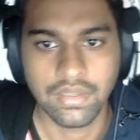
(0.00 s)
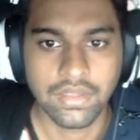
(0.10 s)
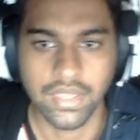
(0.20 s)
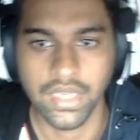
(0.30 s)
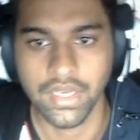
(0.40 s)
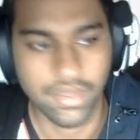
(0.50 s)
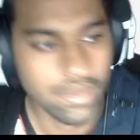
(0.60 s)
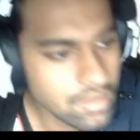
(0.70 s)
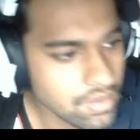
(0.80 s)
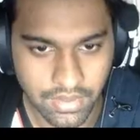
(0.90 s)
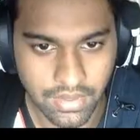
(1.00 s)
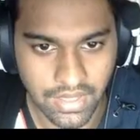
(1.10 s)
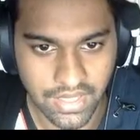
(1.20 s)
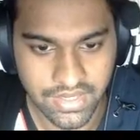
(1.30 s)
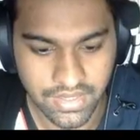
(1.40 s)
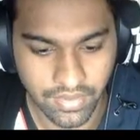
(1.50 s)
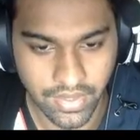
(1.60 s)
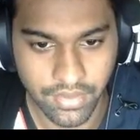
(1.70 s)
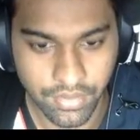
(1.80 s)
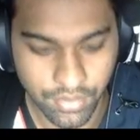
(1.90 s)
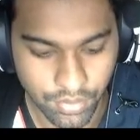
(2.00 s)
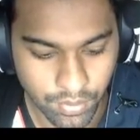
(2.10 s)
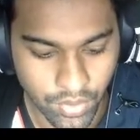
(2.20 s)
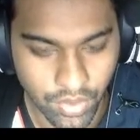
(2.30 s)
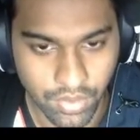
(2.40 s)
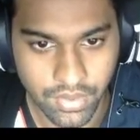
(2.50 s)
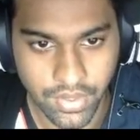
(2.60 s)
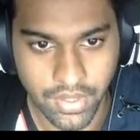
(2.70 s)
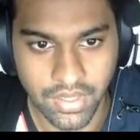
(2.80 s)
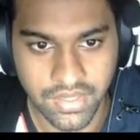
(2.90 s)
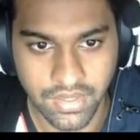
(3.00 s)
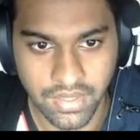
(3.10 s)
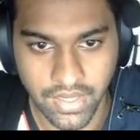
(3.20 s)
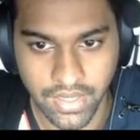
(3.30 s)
There you go. Let's create two more. You can also click